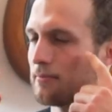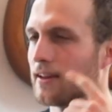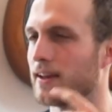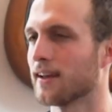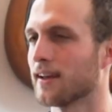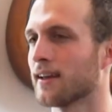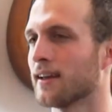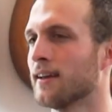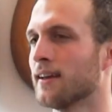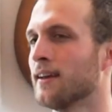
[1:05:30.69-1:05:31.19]
I'm
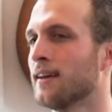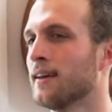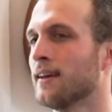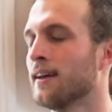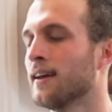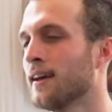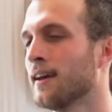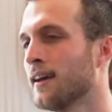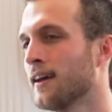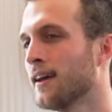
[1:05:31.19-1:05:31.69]
like,
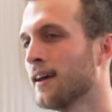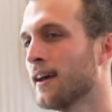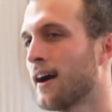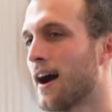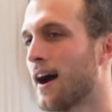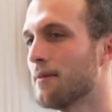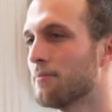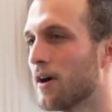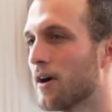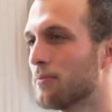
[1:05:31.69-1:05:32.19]

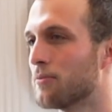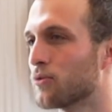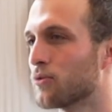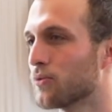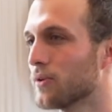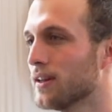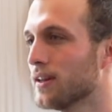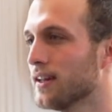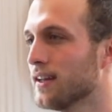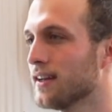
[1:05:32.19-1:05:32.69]
I'm
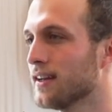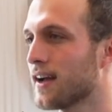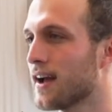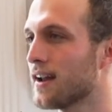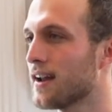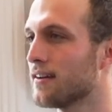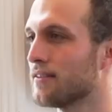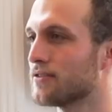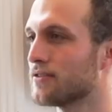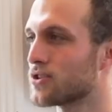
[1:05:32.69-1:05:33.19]
a really
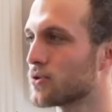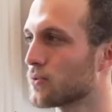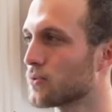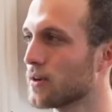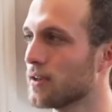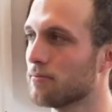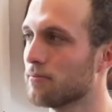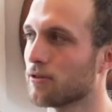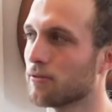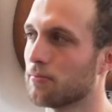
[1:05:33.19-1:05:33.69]
kind of
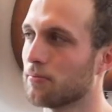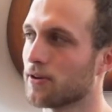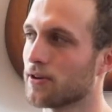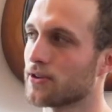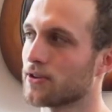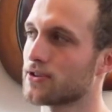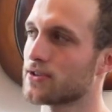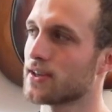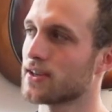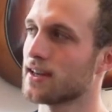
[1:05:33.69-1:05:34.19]
cerebral
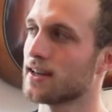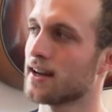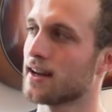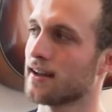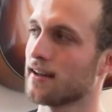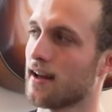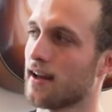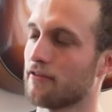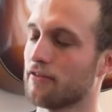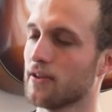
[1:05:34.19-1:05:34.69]

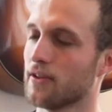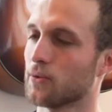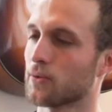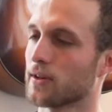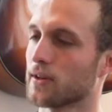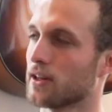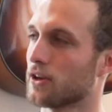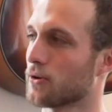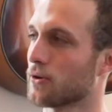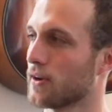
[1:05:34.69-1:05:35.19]
person. I
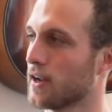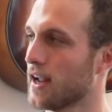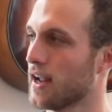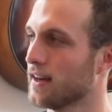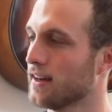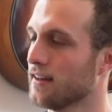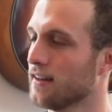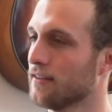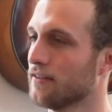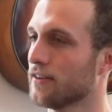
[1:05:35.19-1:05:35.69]
feel really
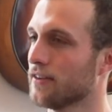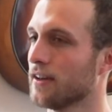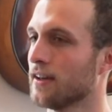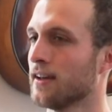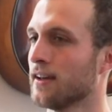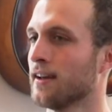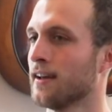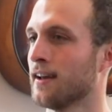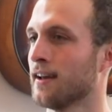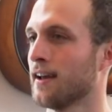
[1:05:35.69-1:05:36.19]
creative.
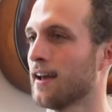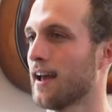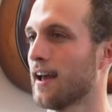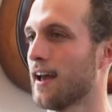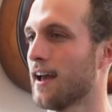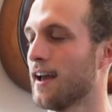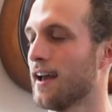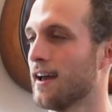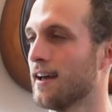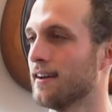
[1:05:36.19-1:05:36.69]

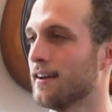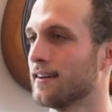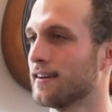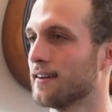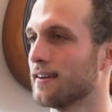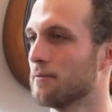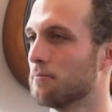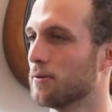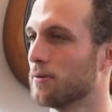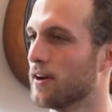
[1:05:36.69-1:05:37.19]

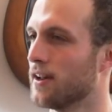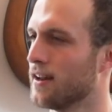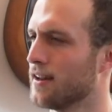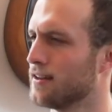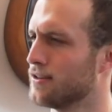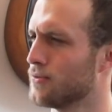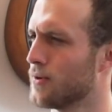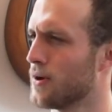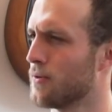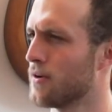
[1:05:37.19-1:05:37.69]

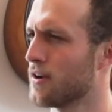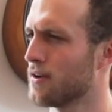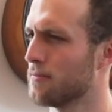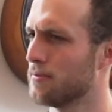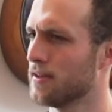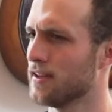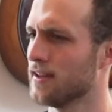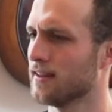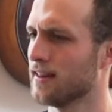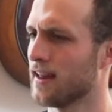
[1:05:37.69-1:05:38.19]
But do I
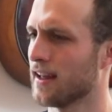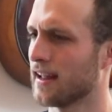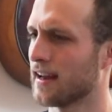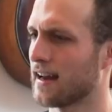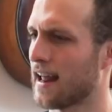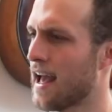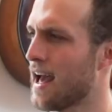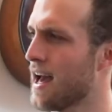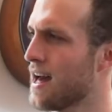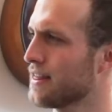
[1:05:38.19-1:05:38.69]
want to be
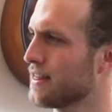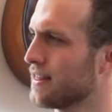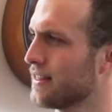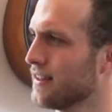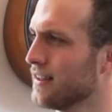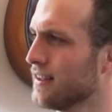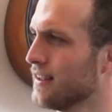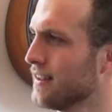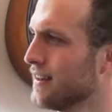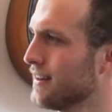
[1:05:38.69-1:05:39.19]
like an
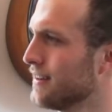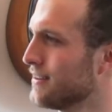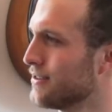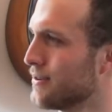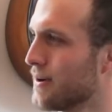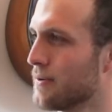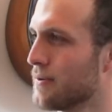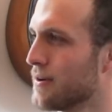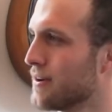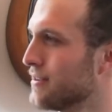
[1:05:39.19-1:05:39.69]

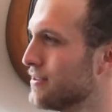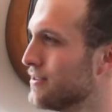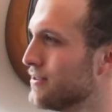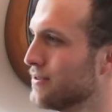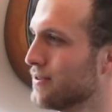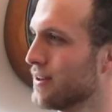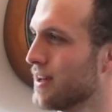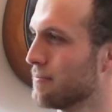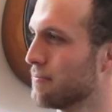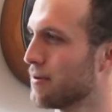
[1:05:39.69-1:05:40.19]
athlete? Do I want to
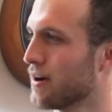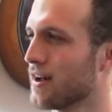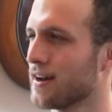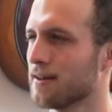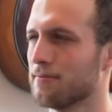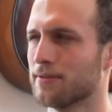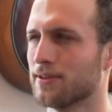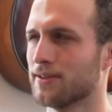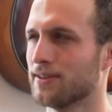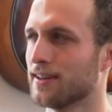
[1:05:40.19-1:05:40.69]
do like
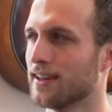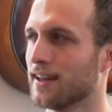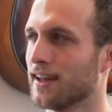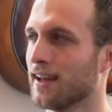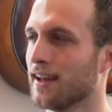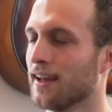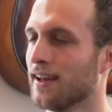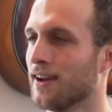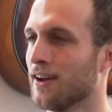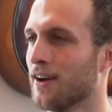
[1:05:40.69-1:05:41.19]

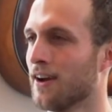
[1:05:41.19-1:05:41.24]
bodybuilding?